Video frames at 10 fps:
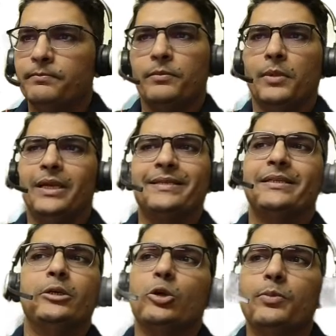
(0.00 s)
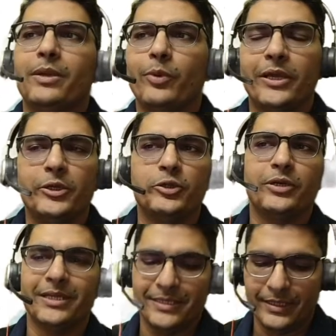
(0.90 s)
listen to me, why you should
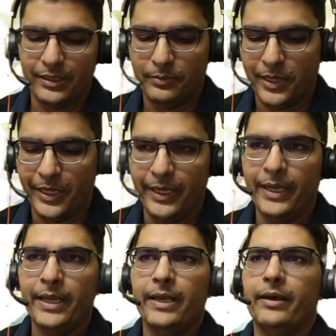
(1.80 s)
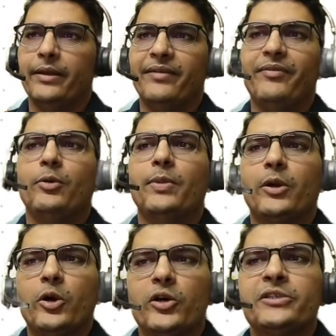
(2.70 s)
consider my review:
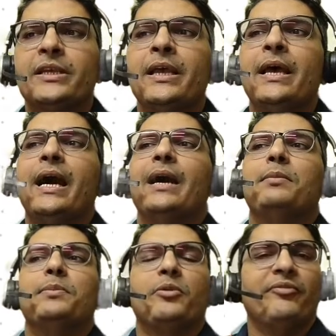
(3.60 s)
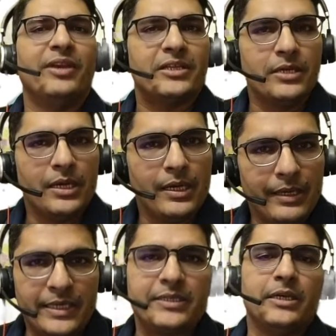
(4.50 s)
because I'm a professional
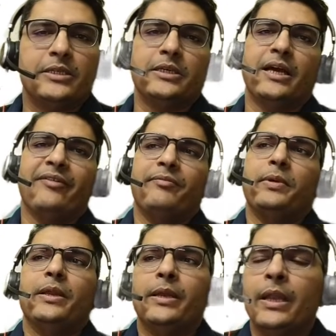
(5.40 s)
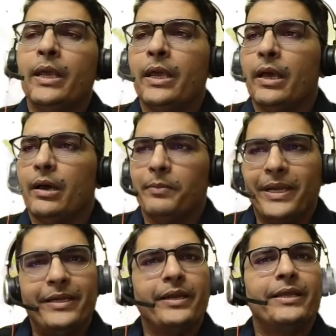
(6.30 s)
researcher. I've been
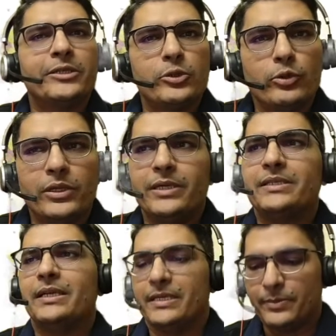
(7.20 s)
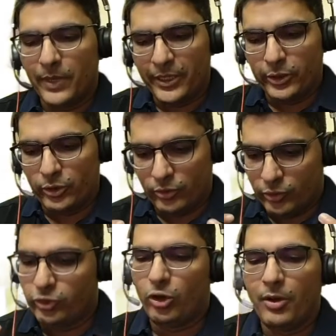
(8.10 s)
mentoring students. It's my
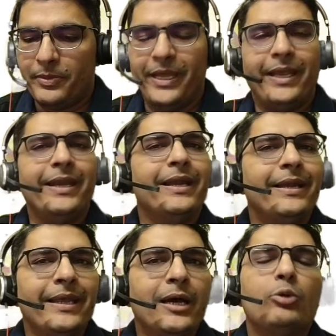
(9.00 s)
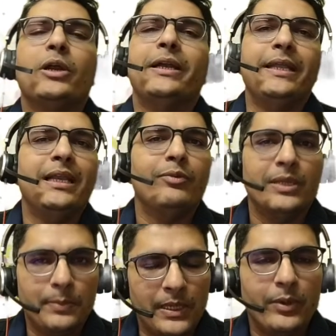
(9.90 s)
job day in and day out. I deal
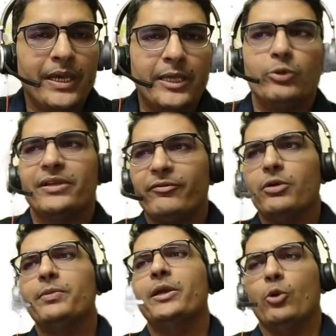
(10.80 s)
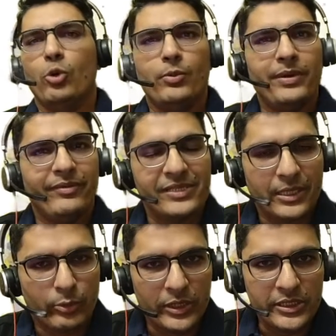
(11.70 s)
with PYQs. I've got my own previous
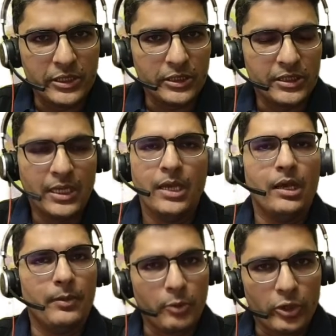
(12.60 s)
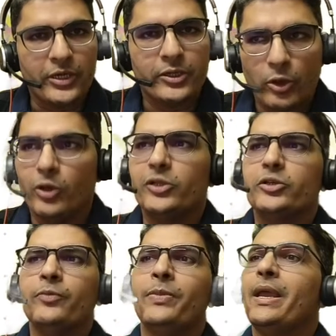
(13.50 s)
year questions product
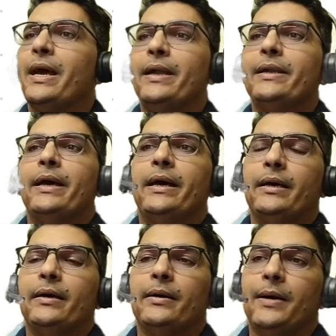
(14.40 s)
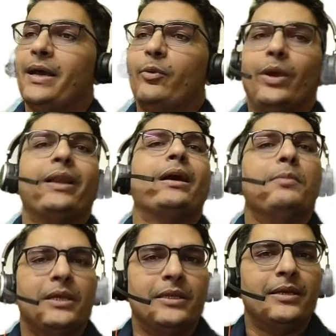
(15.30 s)
also, and I
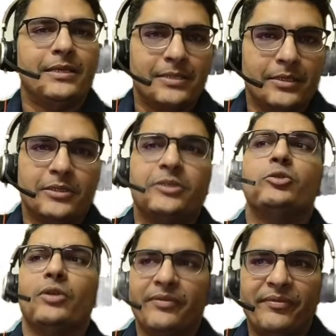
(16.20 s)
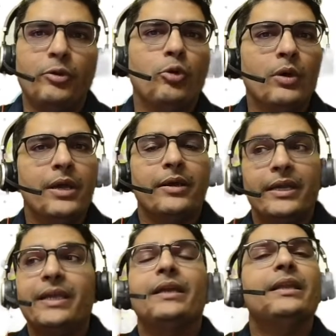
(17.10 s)
welcome other researchers to
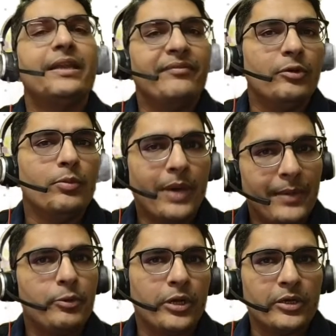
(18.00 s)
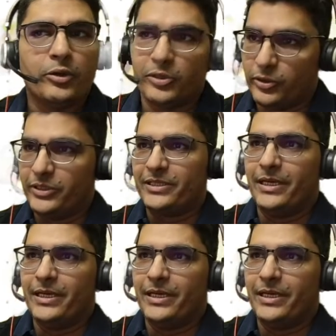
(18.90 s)
critically review my product also, just like